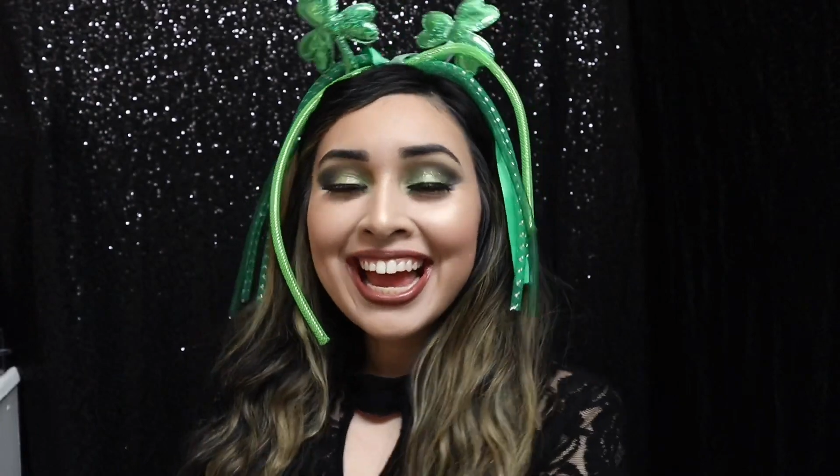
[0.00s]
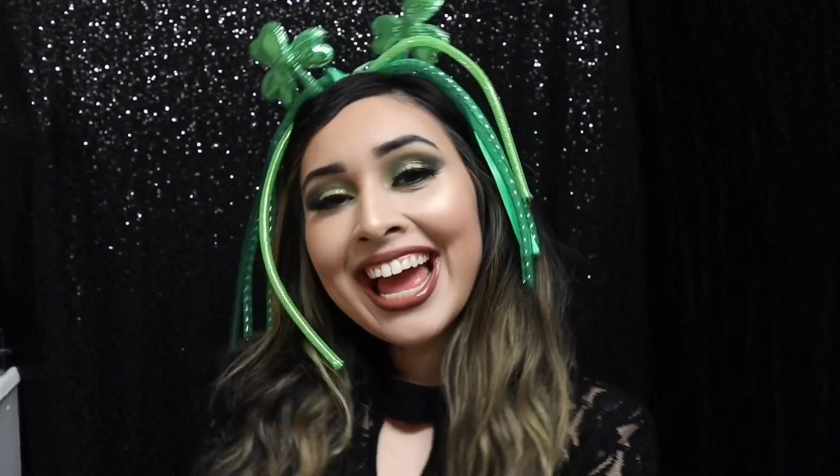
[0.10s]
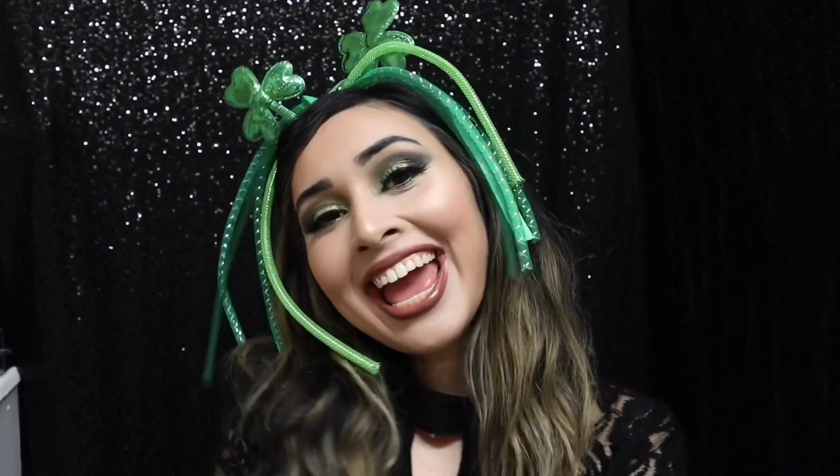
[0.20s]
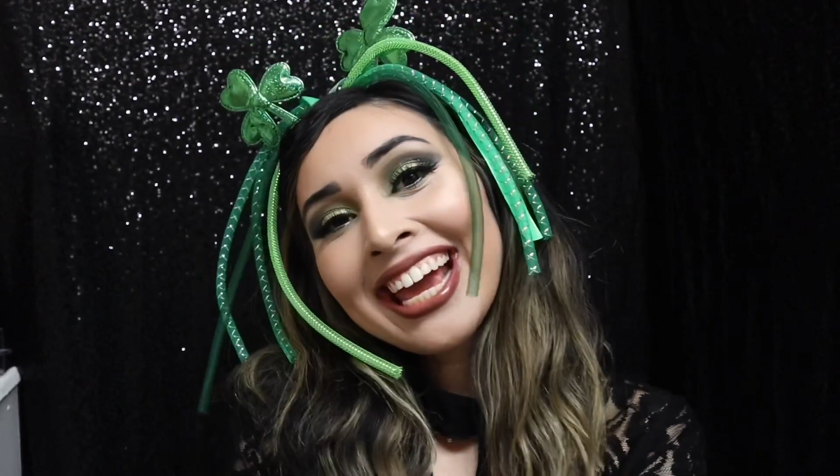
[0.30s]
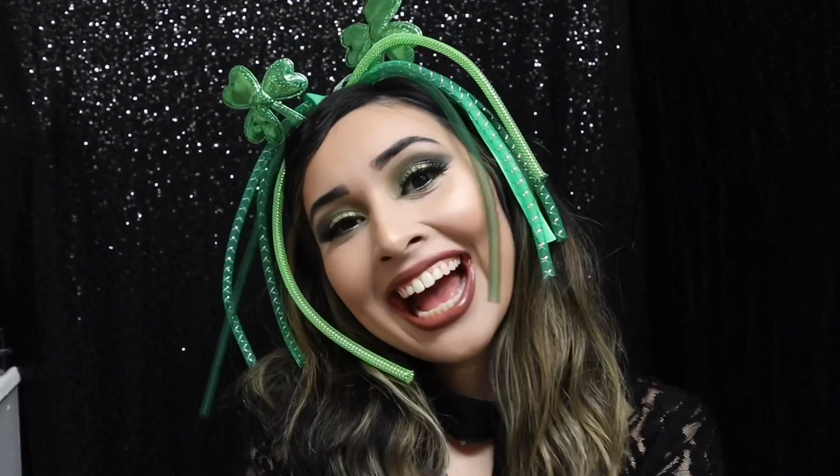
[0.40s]

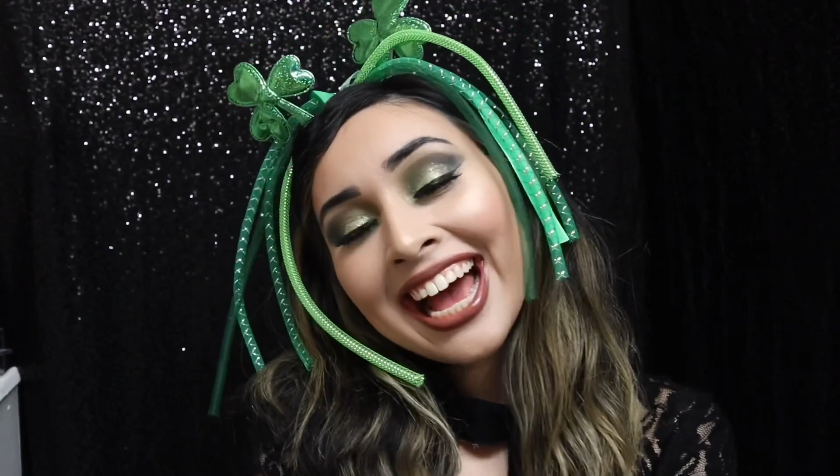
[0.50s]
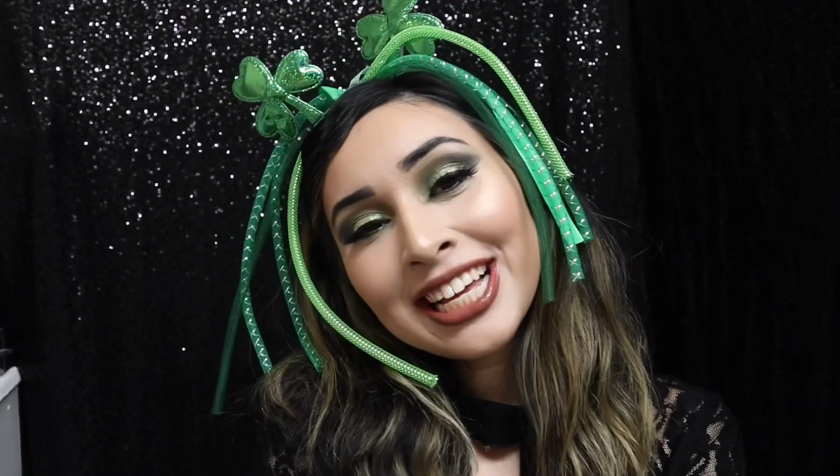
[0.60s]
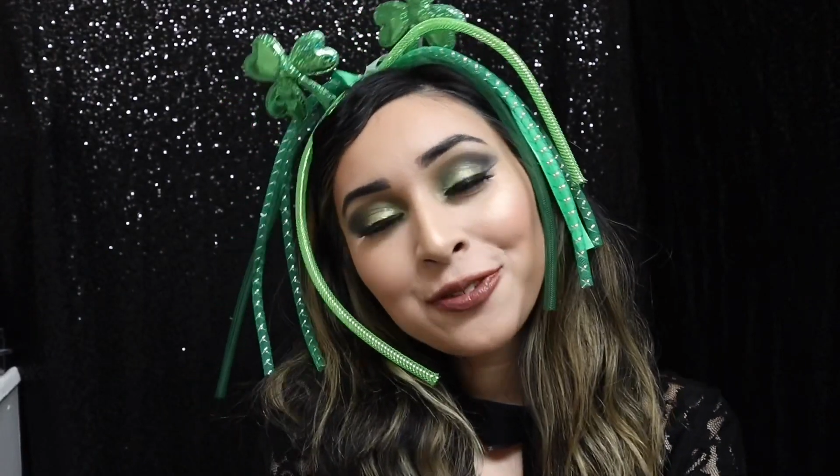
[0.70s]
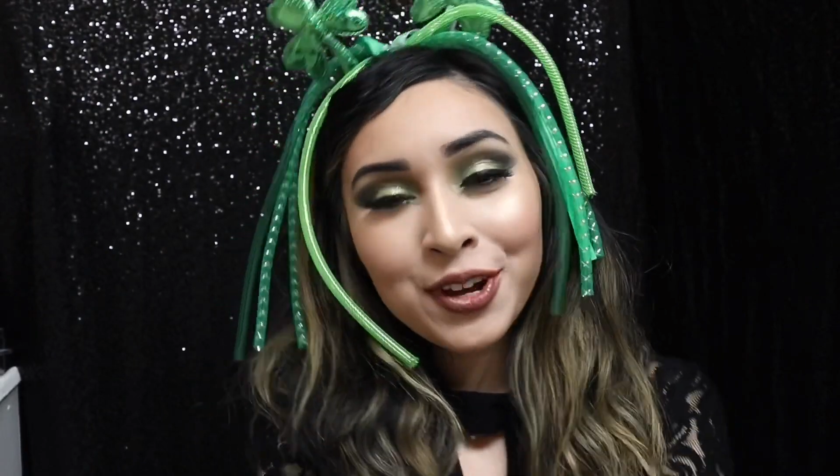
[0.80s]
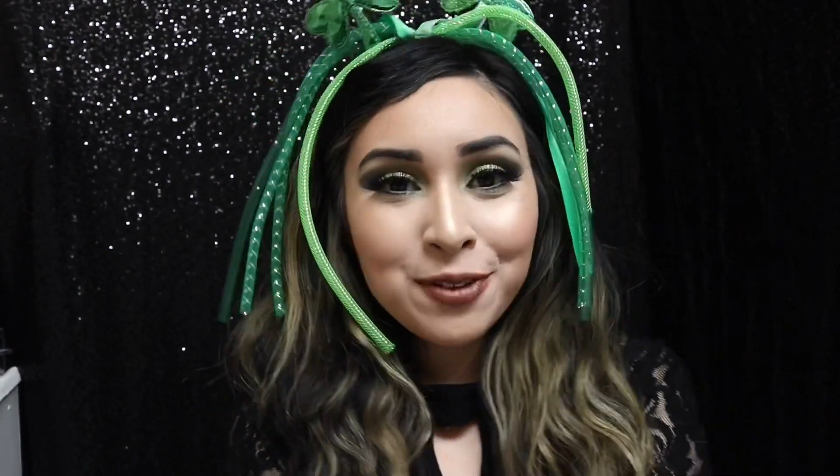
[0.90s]
Hey
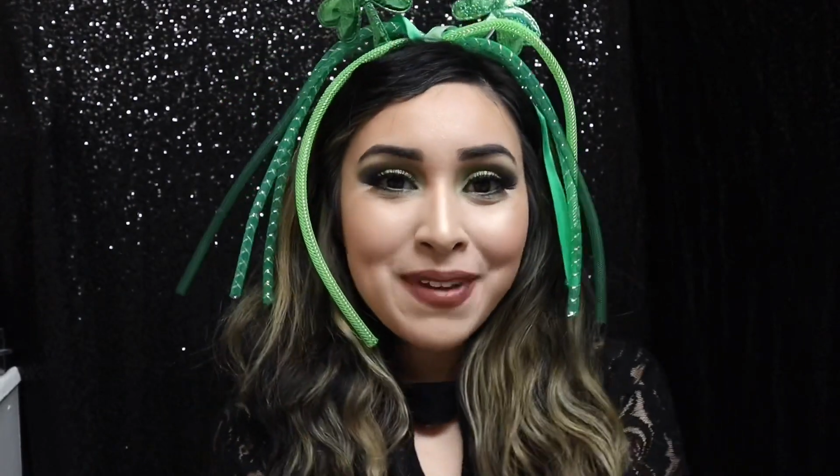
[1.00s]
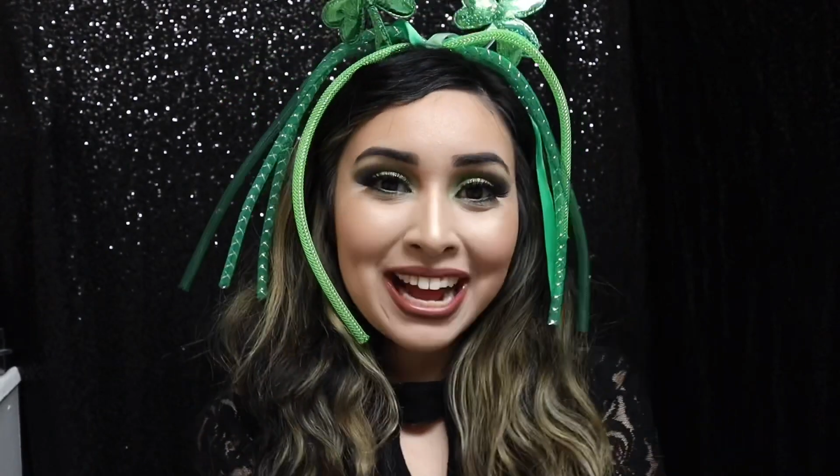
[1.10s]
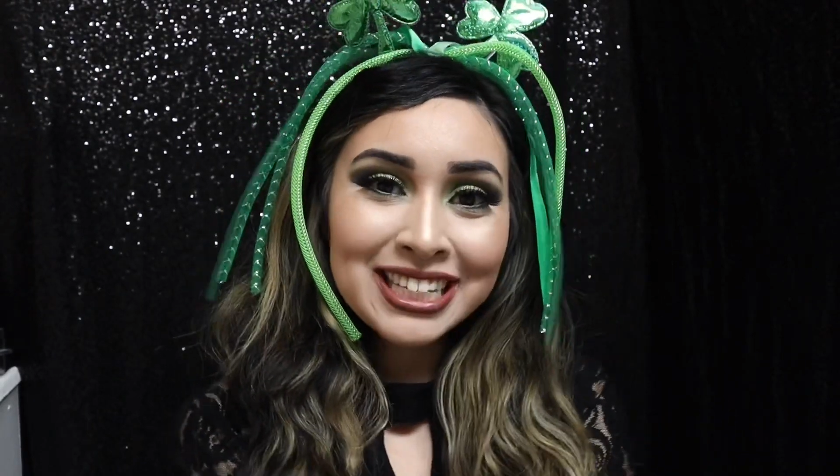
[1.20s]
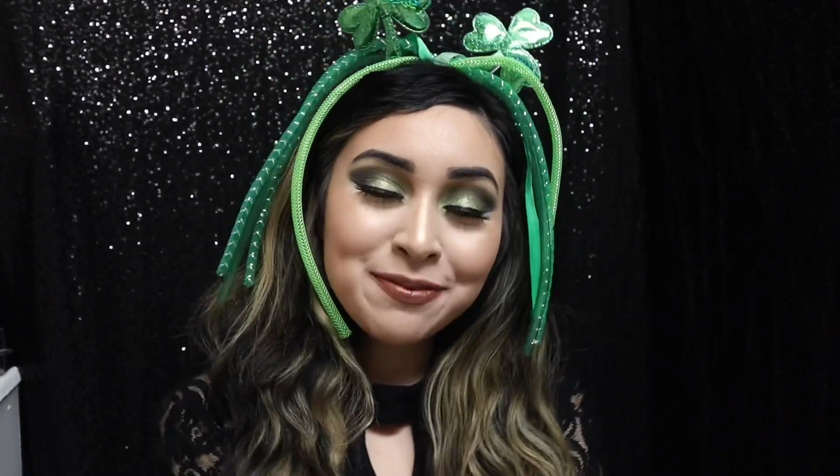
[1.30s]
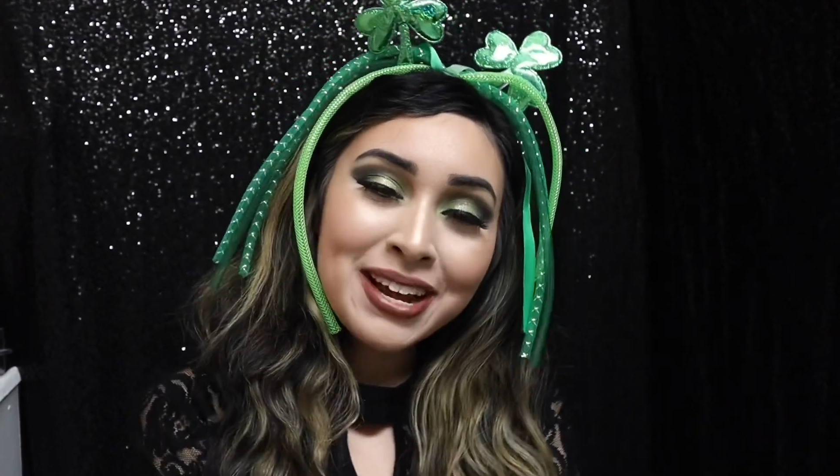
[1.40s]
guys, welcome
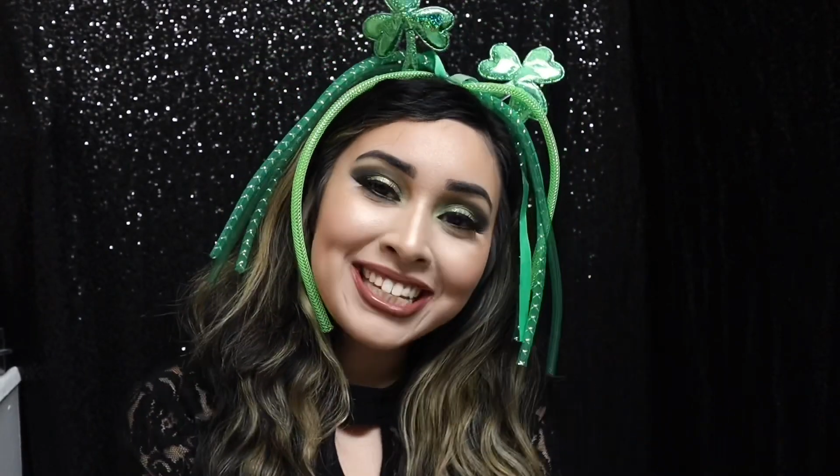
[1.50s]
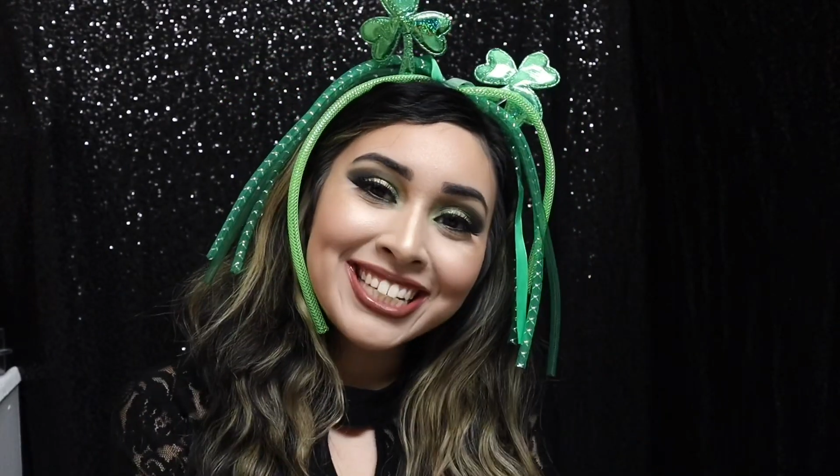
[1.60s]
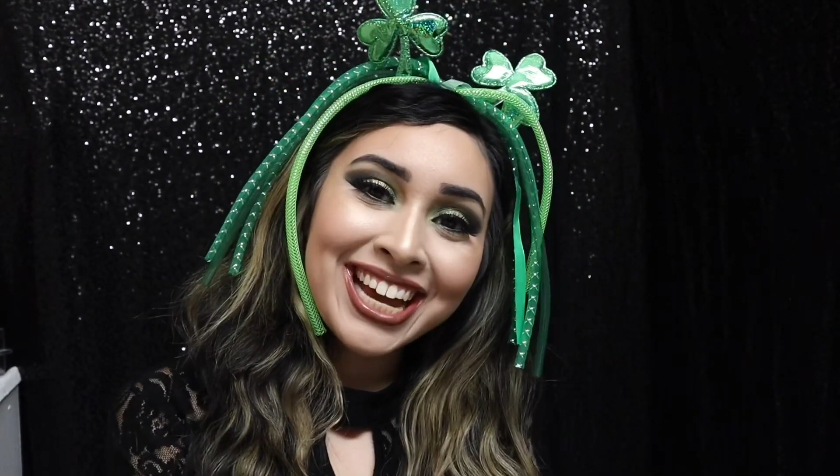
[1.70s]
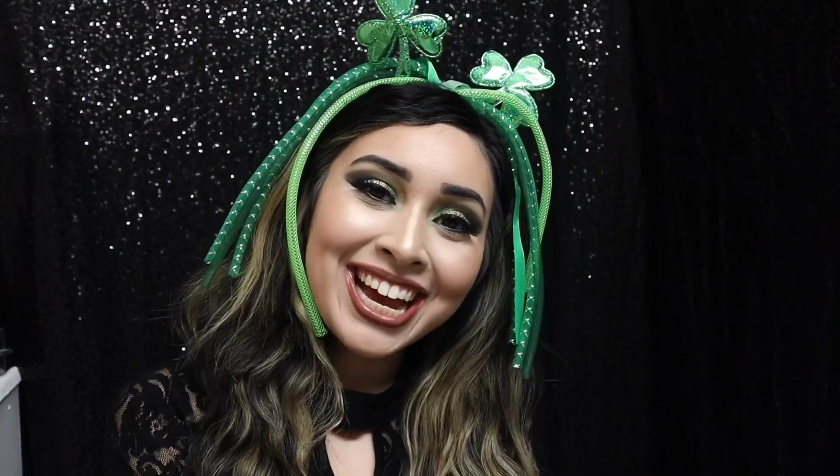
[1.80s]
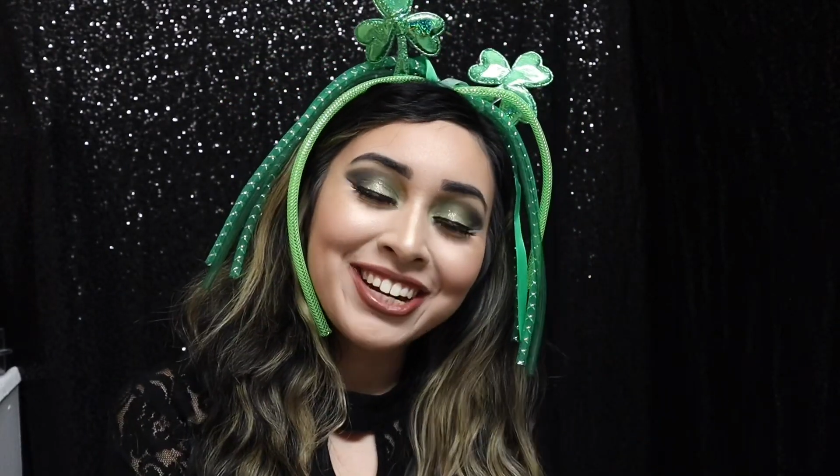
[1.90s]
back to my
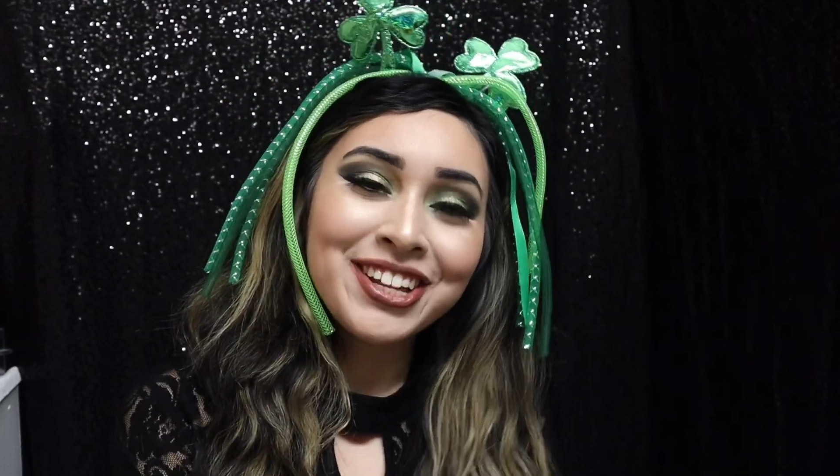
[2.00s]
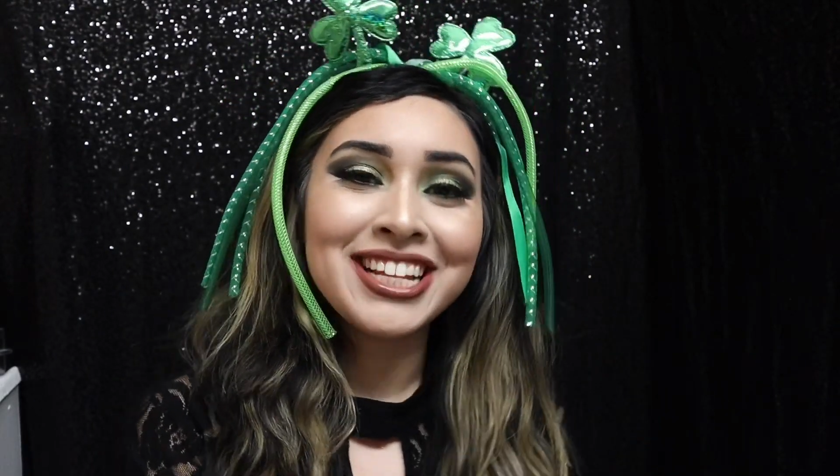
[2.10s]
channel.